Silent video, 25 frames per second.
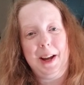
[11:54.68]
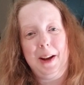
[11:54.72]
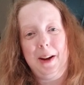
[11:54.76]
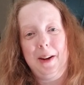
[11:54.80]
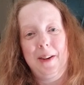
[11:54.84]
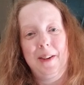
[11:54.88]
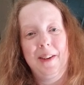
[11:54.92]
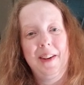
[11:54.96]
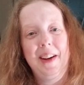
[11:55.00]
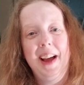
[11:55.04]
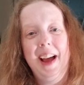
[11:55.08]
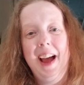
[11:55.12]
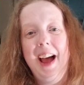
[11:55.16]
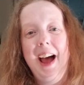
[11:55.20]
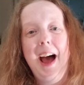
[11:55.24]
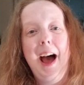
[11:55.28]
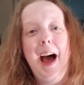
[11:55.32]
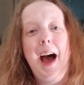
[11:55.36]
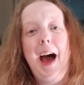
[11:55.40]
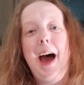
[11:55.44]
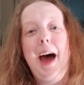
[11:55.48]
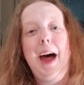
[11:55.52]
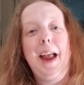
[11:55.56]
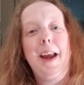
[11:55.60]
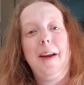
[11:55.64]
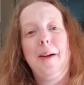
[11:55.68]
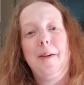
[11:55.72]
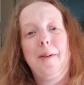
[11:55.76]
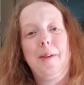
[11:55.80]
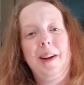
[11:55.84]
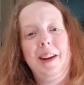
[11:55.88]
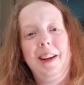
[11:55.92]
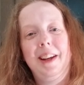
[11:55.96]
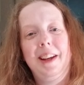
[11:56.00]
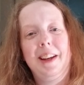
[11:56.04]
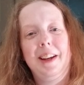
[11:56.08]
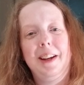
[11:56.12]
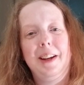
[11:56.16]
So I don't know, what
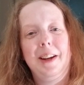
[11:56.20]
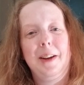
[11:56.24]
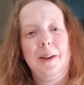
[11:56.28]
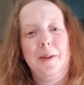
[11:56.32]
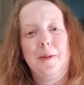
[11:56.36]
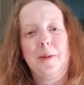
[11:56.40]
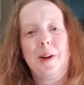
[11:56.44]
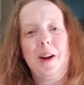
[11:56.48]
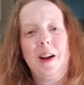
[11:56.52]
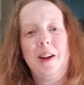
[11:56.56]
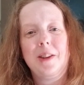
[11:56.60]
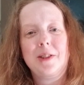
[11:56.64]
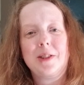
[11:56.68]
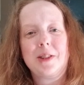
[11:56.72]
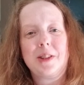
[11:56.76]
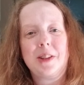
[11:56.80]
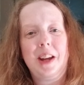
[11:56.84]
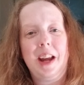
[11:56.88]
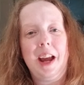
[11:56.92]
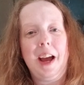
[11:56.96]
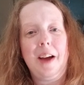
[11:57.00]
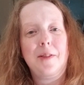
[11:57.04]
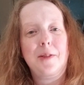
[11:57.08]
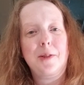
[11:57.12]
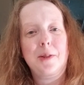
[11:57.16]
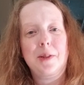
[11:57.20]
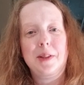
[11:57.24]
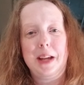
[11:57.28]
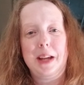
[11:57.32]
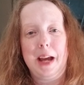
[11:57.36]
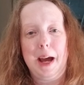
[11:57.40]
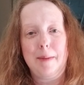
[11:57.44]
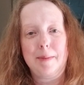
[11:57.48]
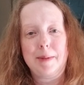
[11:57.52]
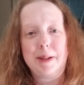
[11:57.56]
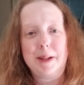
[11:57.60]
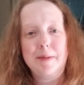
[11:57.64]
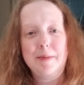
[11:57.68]
are you gonna do? We're all just gonna have to
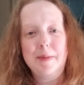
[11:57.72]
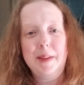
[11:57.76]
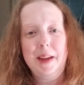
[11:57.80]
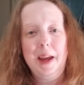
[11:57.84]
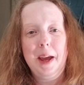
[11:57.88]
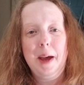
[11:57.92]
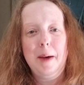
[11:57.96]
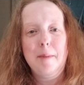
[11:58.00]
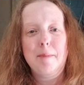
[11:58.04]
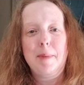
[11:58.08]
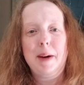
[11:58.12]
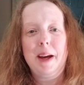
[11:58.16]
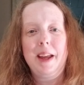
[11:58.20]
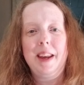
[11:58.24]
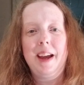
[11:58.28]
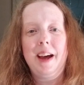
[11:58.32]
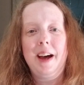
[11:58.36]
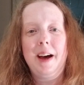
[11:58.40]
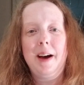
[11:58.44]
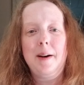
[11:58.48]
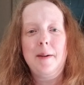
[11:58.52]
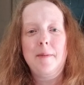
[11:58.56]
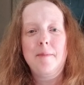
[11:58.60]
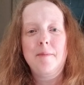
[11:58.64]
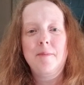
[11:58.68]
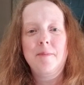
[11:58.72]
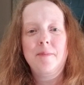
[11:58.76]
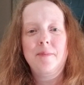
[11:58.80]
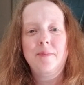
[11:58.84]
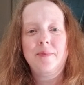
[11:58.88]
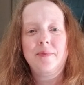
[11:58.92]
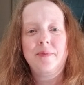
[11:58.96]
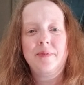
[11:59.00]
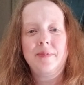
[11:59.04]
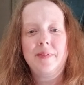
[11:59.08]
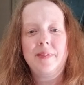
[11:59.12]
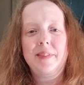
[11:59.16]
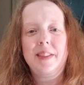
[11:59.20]
adapt. But um,
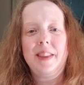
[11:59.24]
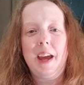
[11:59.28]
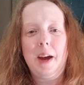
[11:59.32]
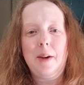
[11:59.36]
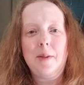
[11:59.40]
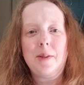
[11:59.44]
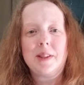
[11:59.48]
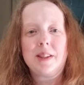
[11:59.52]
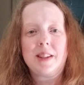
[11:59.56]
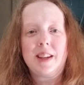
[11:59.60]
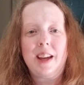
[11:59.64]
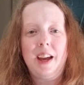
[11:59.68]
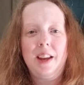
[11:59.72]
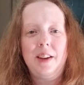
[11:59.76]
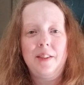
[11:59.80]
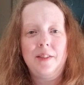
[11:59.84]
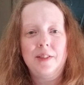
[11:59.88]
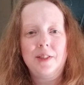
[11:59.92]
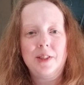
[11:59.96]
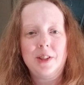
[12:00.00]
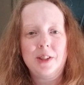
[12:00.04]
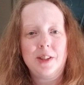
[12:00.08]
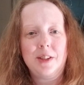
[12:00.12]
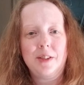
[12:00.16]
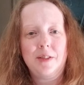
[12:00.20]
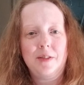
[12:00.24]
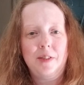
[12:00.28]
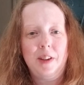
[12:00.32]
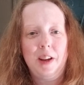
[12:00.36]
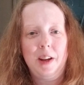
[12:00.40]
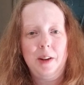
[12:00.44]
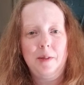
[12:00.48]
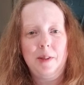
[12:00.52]
that was kind of just a funny